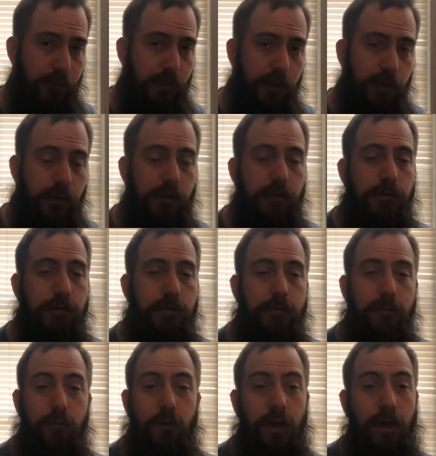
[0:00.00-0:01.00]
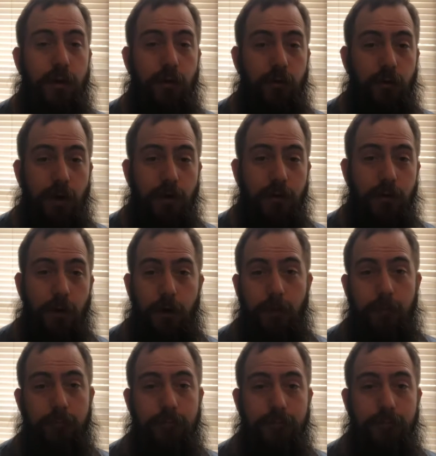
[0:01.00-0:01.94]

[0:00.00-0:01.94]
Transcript: beers. We had a great time.